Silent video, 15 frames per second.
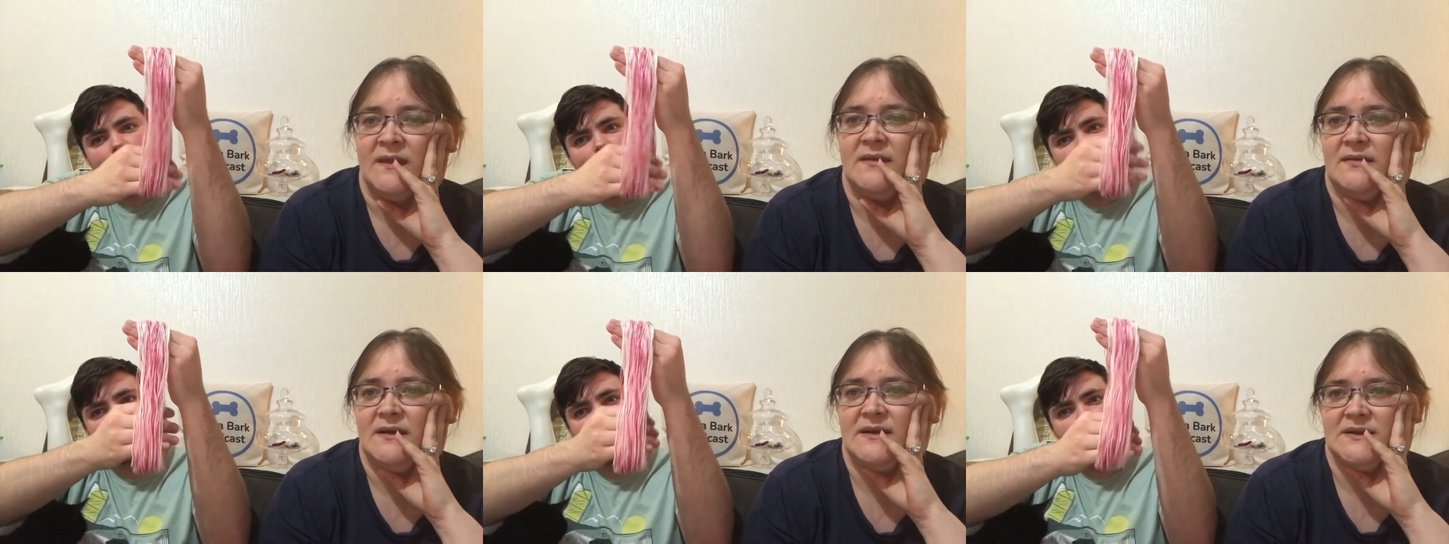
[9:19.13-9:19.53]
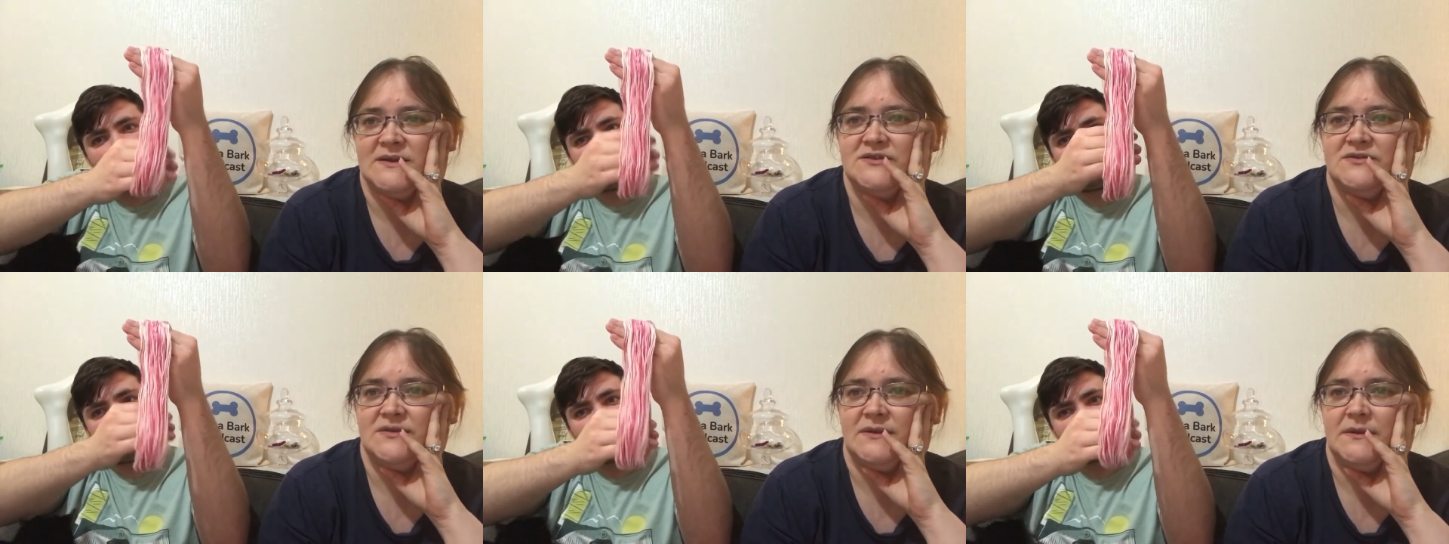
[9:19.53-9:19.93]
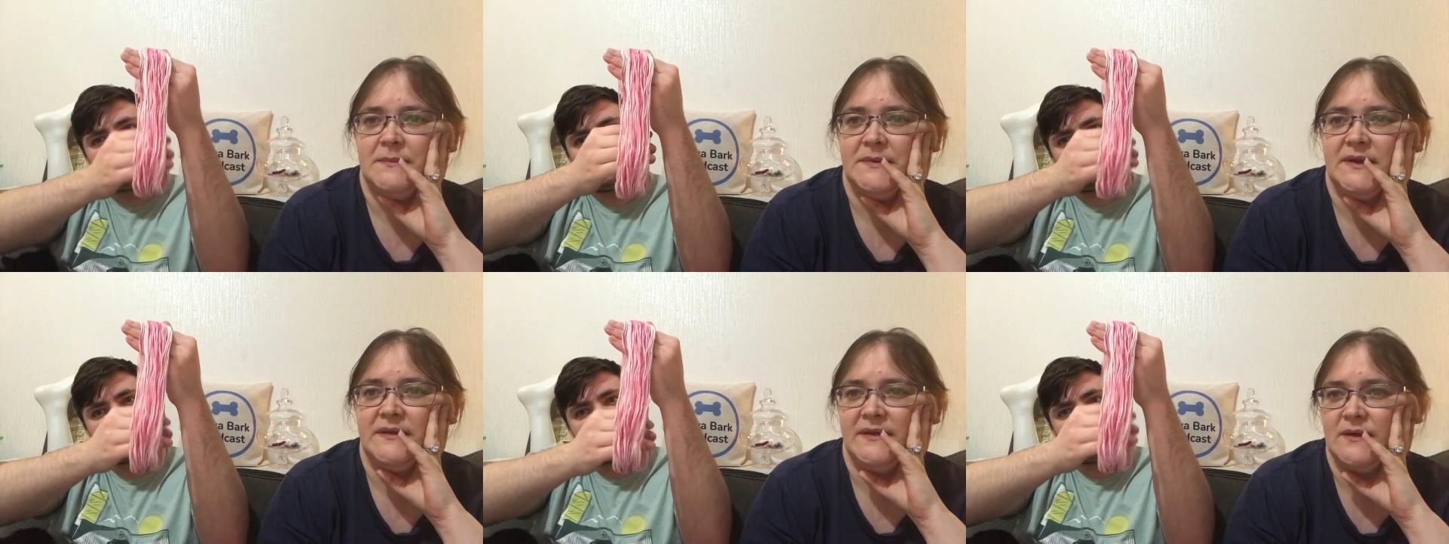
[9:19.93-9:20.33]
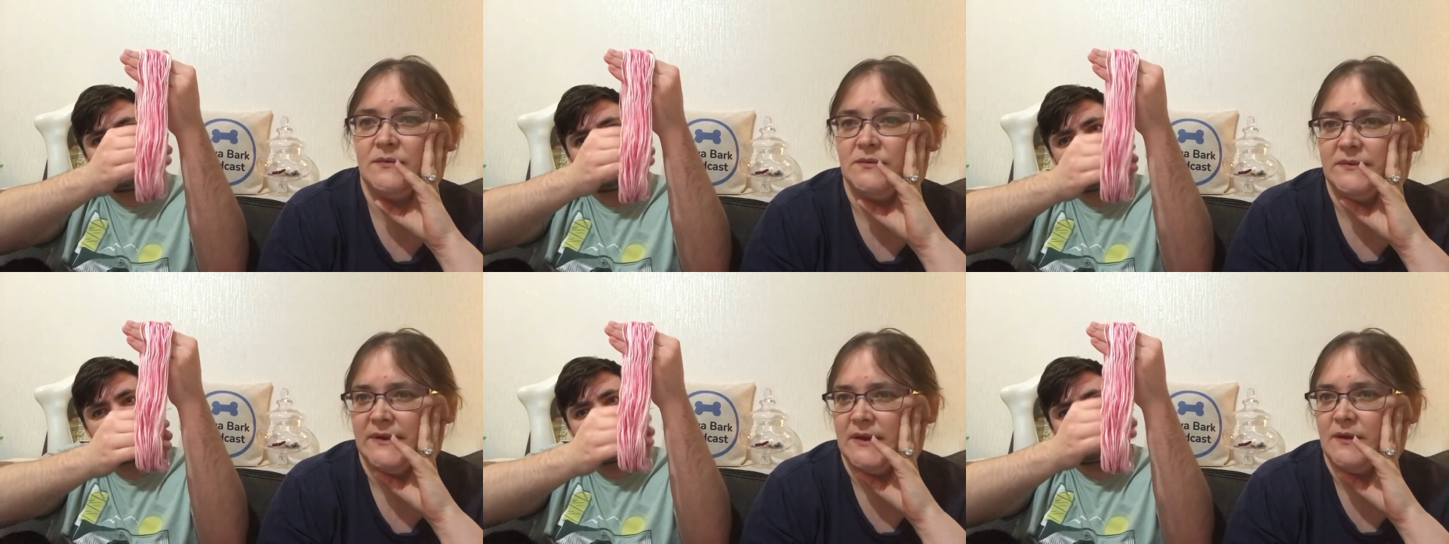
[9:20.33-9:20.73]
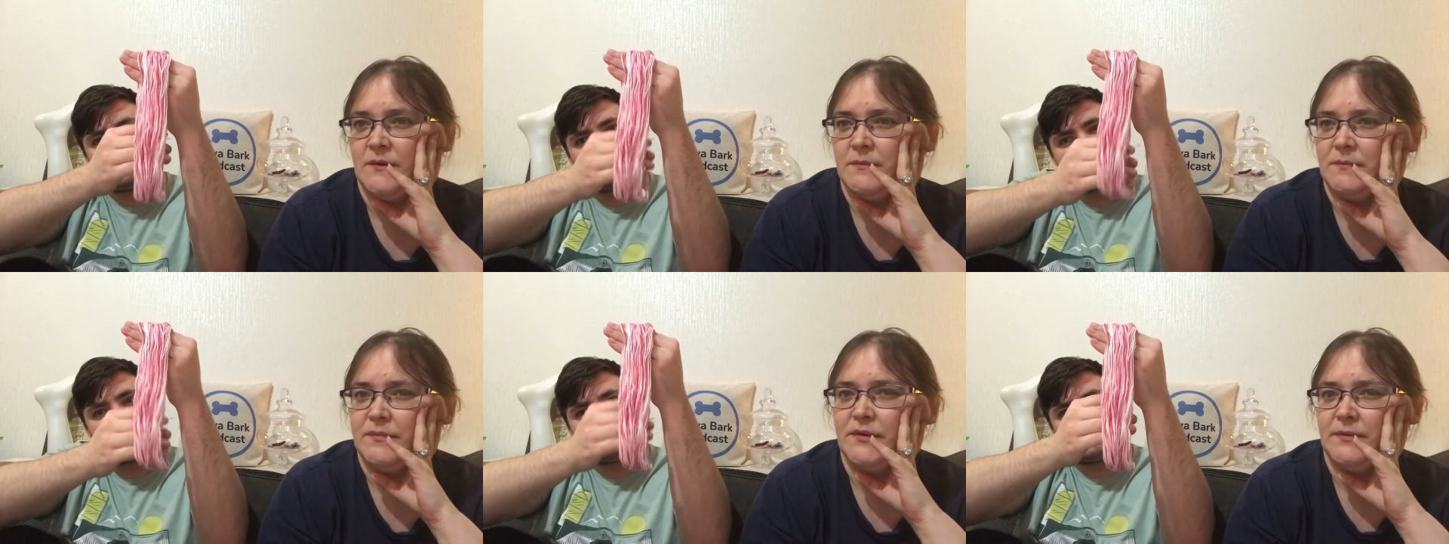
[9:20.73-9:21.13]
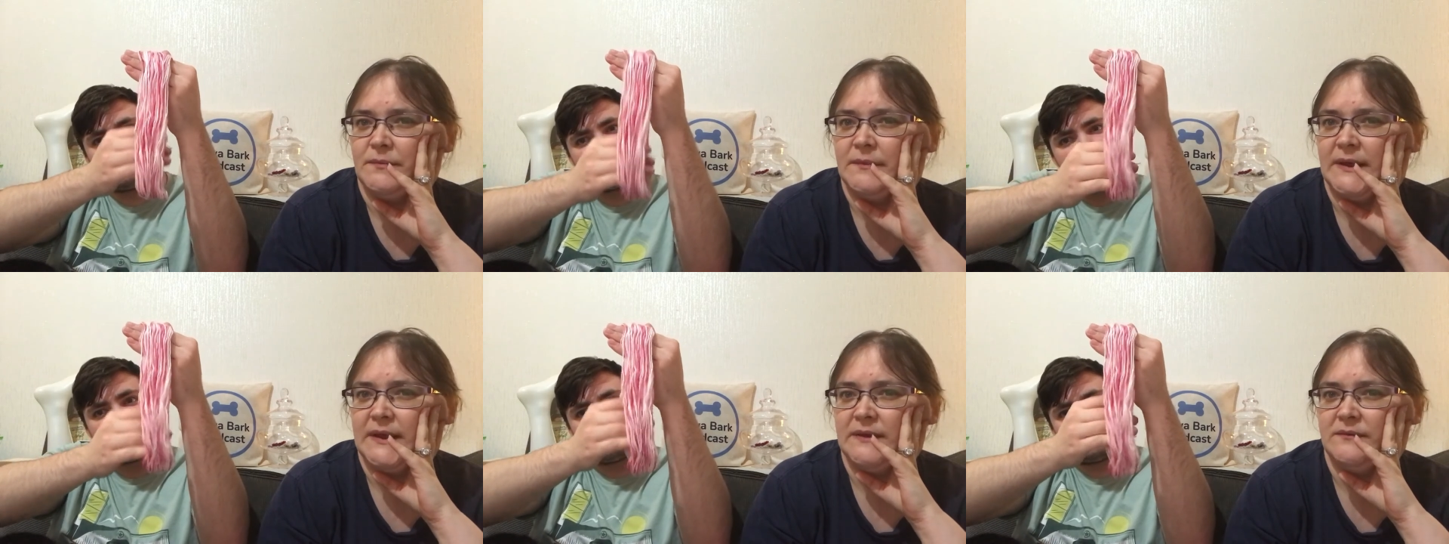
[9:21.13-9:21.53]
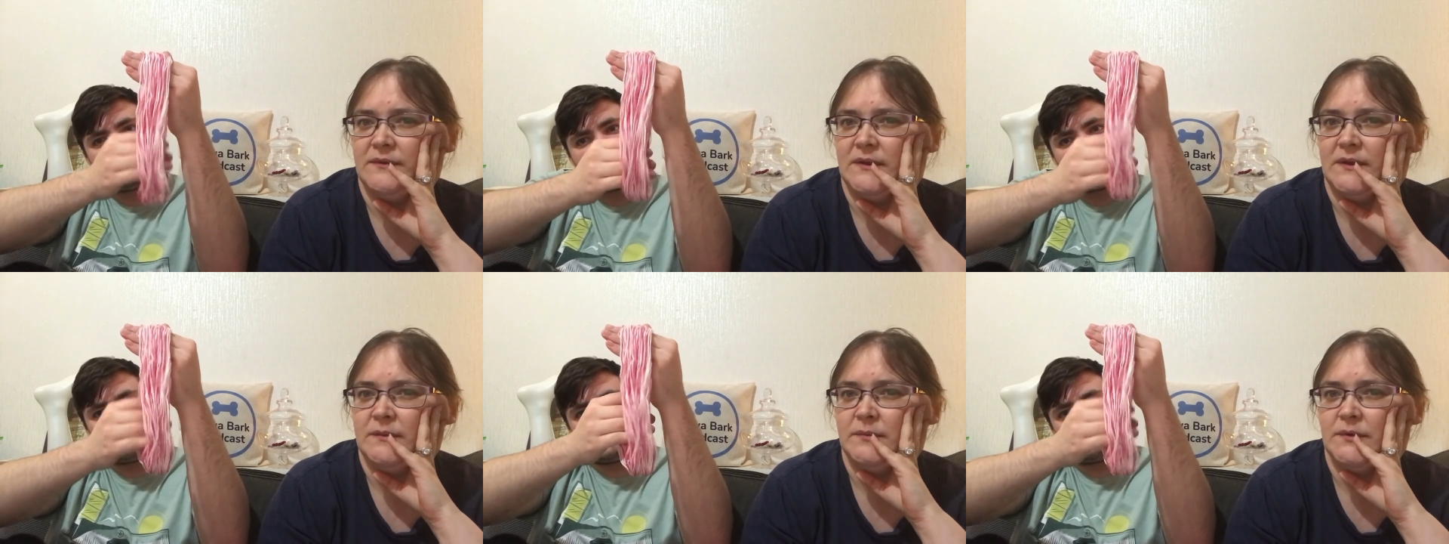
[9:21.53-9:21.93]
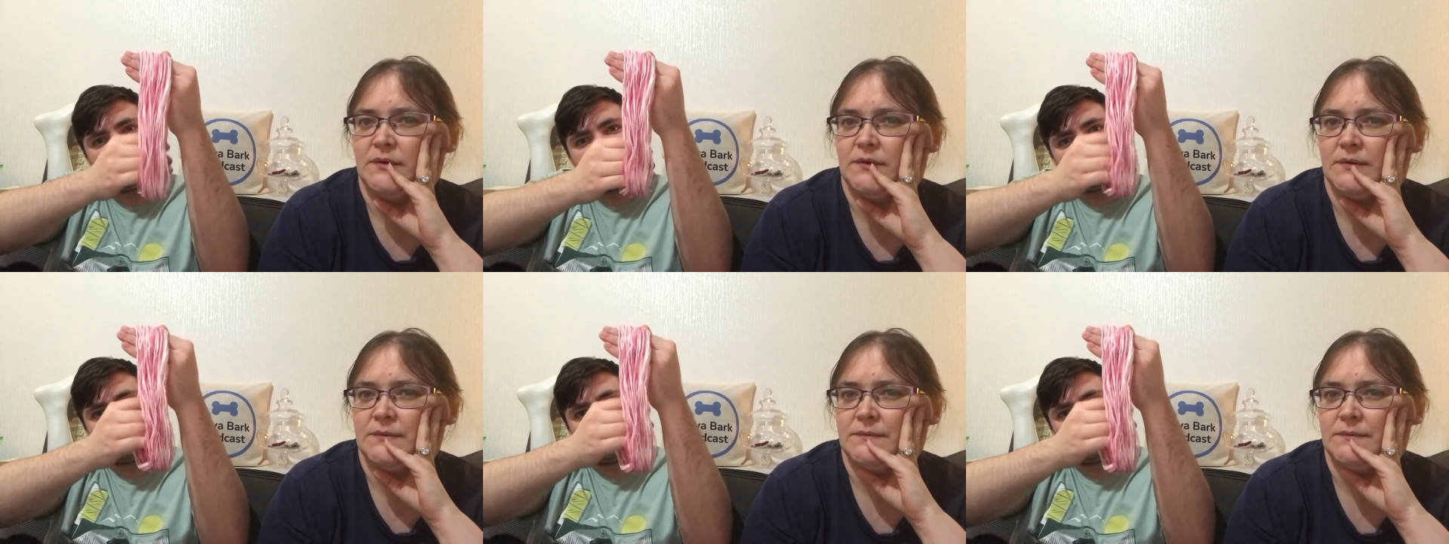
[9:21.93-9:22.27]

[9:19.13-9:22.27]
Speaker 1: That is really pretty. That opened that up bro- uh, really, bro.